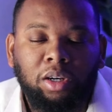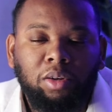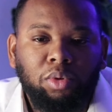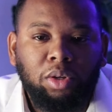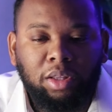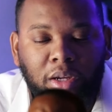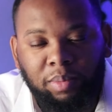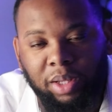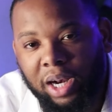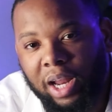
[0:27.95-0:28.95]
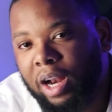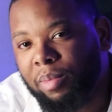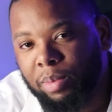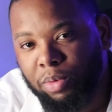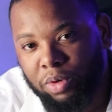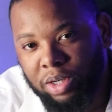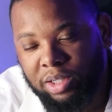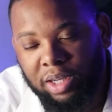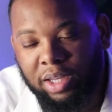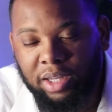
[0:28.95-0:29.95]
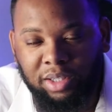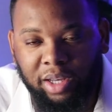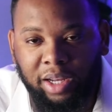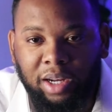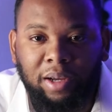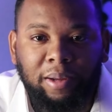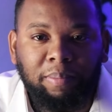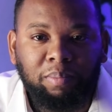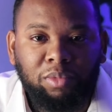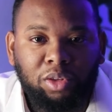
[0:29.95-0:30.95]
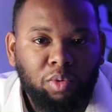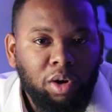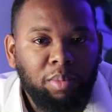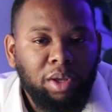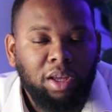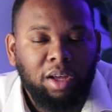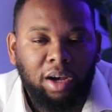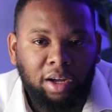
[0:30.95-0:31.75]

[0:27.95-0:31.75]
a good rule of thumb that a lot of people want to say is that you want to be